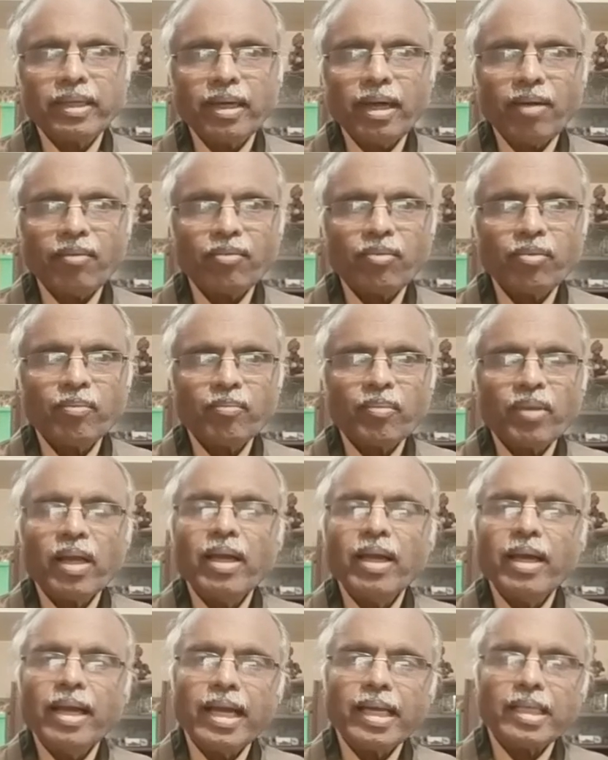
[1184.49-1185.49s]
of
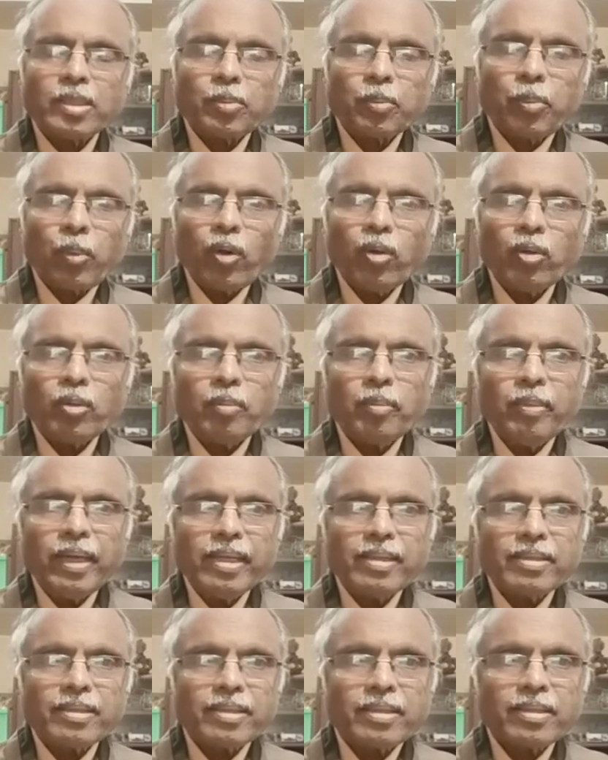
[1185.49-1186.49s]
export
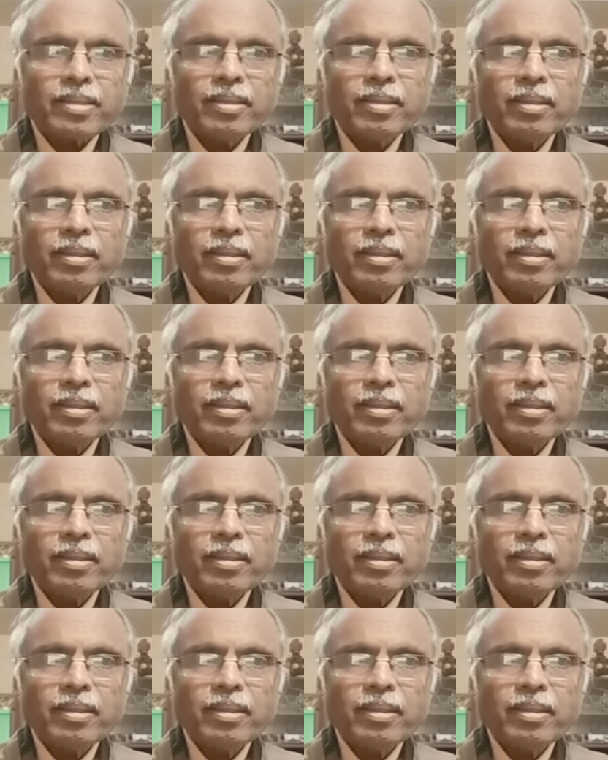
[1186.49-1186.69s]
bills